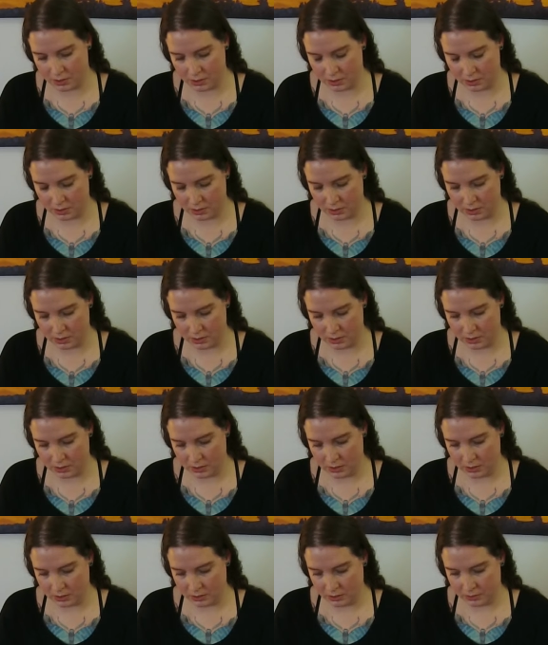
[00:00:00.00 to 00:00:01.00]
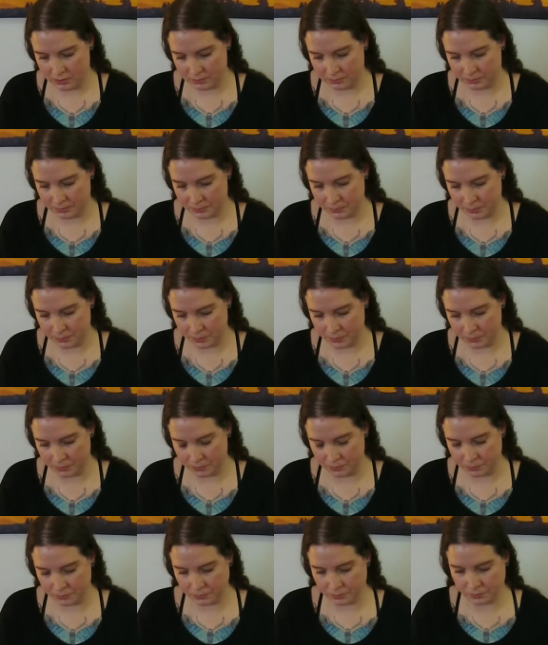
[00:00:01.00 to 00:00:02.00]

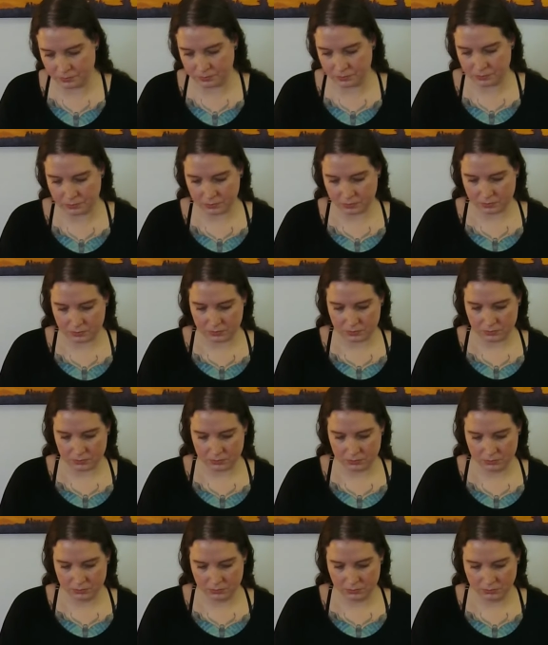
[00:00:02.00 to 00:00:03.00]
(silence)